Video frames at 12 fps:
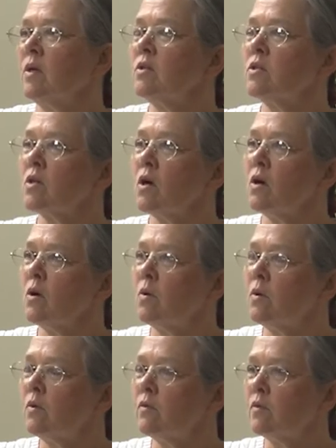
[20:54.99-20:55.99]

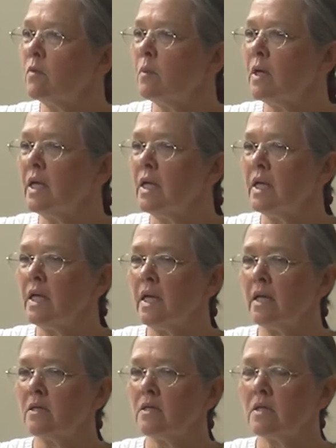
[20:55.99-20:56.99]
So for me,
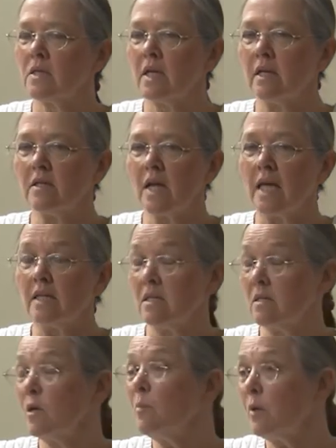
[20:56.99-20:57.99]
it's as
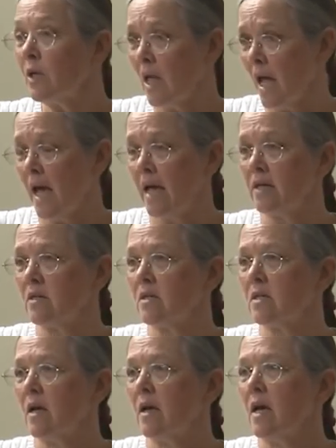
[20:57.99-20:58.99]
simple
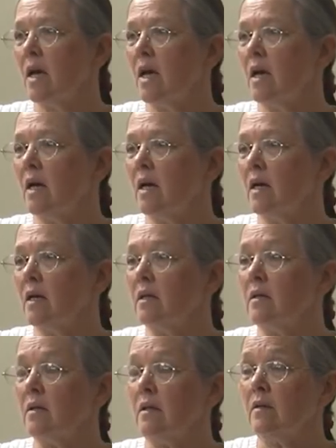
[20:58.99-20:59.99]
as
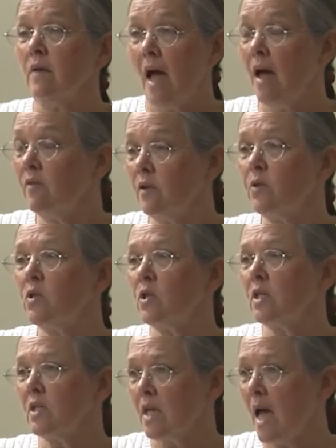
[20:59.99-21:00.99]

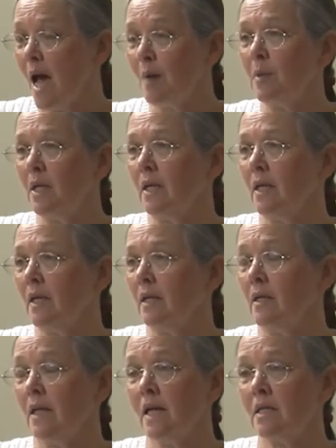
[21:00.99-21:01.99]
evolution is
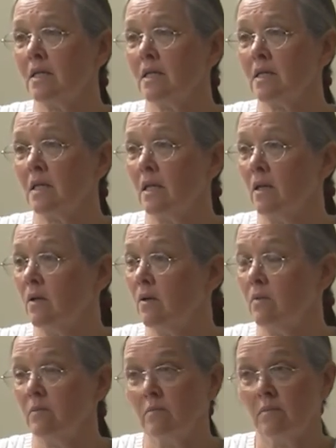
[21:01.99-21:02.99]
happening. That's,
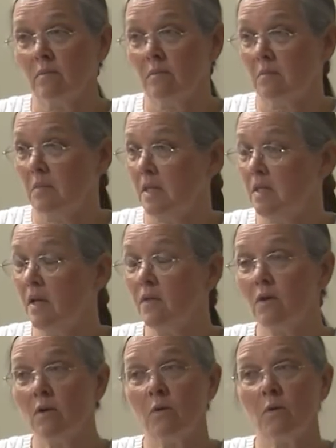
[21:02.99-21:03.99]
has
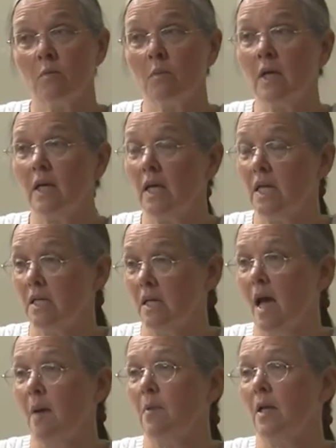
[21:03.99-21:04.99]
nothing to do with me. It's
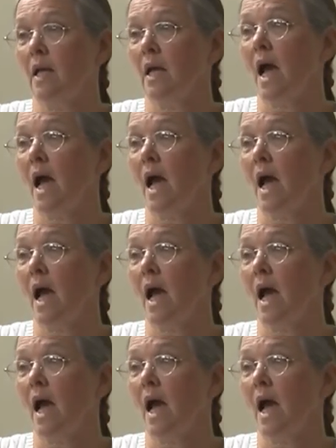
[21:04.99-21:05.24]
happening.